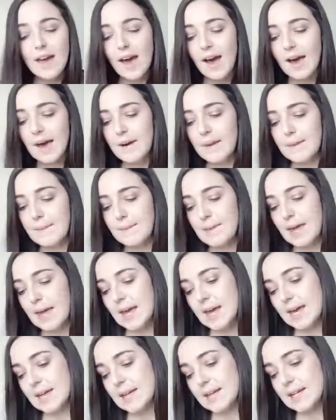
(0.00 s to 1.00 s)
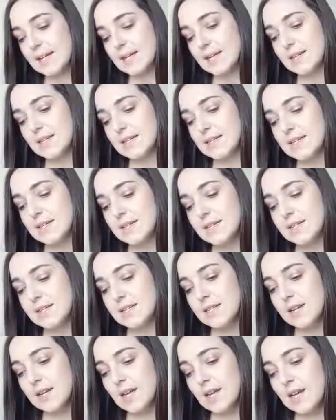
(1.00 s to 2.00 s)
and
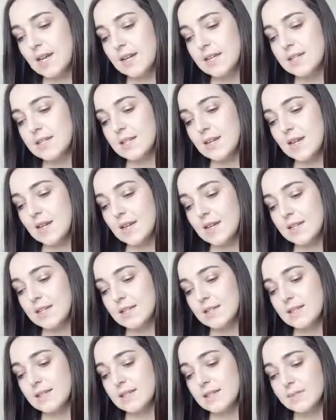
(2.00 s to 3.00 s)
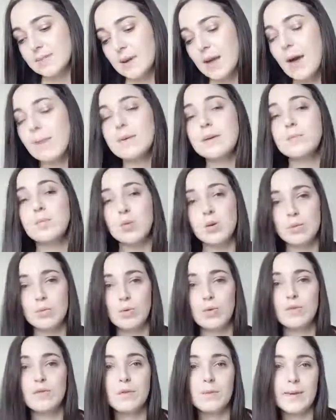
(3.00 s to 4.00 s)
it is becoming more and
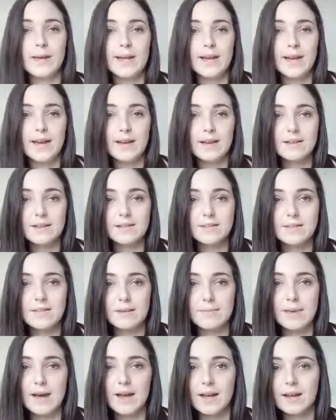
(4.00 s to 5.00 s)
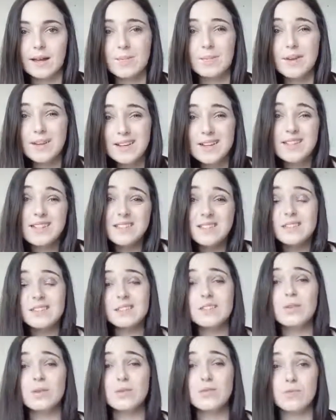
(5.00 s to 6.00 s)
more familiar to the market, but it is
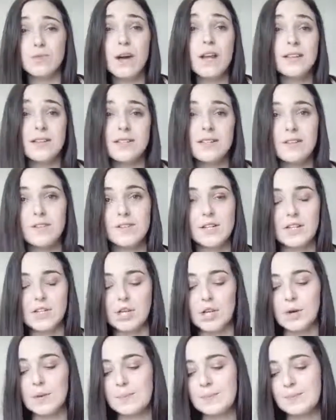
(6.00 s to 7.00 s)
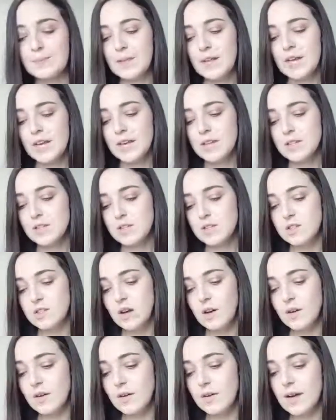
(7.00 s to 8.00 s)
still relatively new.
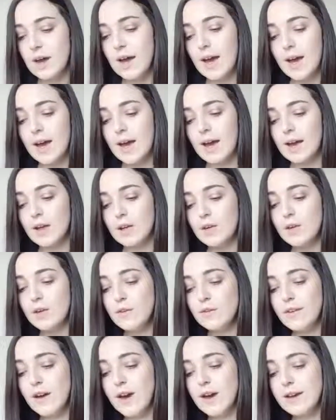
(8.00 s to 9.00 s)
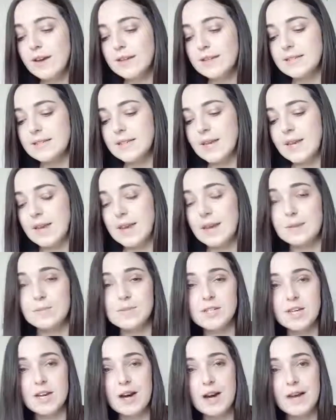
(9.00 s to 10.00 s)
So QVAR is an
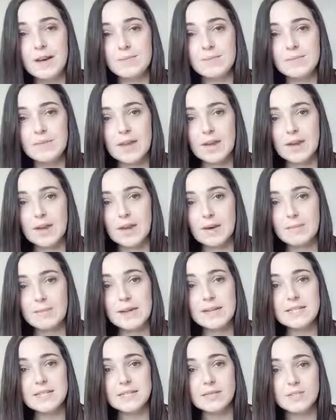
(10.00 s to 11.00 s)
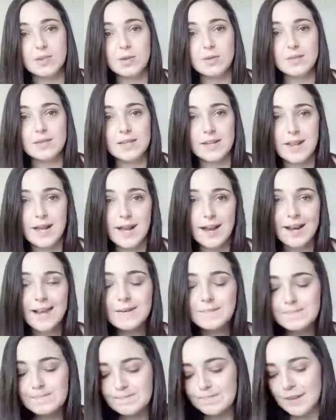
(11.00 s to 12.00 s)
MDI, a metered dose inhaler.